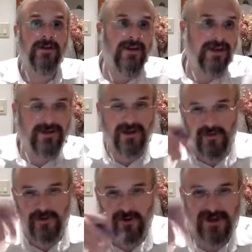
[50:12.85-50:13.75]
I saw the
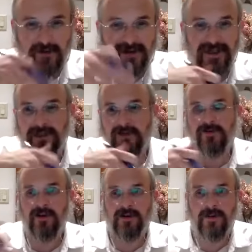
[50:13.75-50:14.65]
footnotes that Rebbe cites to
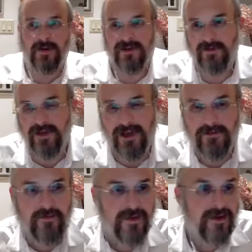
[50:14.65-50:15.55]
our Gemara
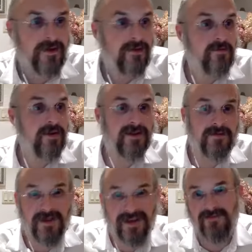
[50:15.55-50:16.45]
sometime, but the
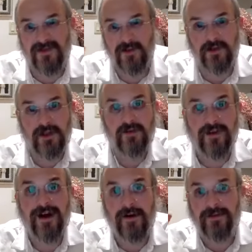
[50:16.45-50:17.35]
main sugya of
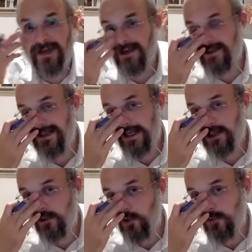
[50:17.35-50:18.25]
tra- is
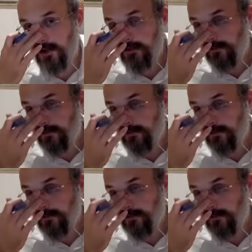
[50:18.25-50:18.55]
actually Yuma.